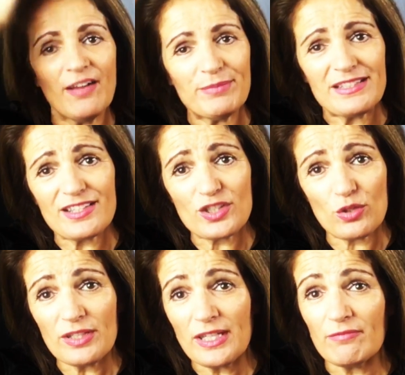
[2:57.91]
I've been
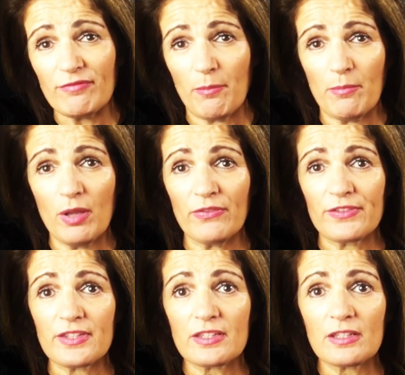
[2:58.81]
studying for
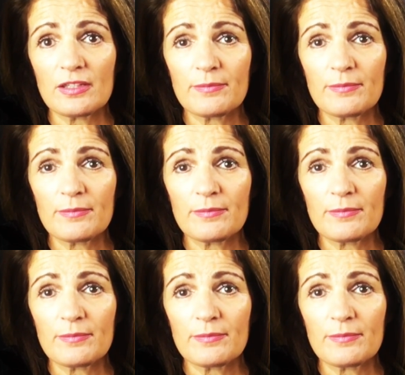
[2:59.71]
months.